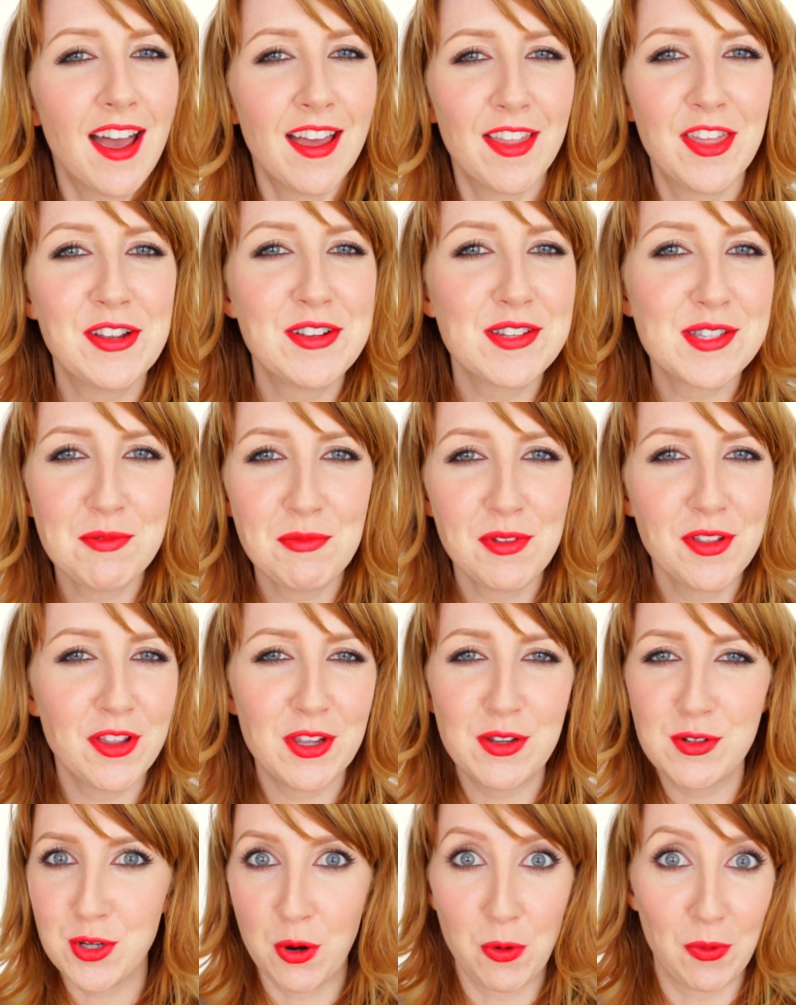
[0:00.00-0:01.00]
I think is something
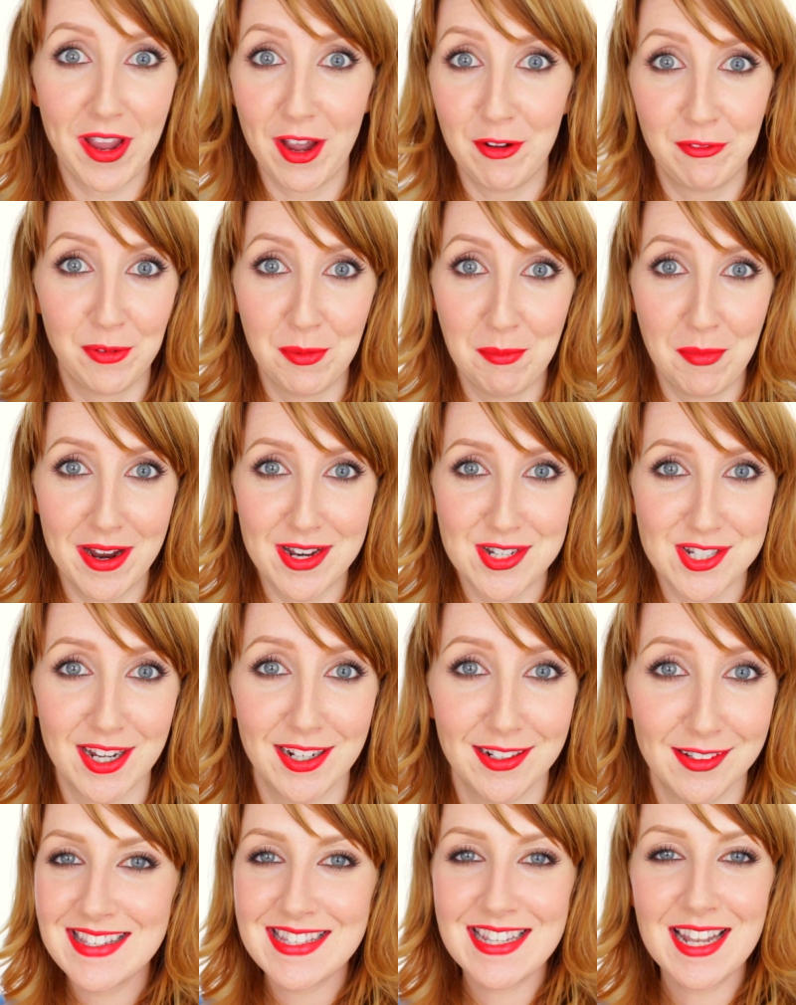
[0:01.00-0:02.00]
that you don't get from my channel.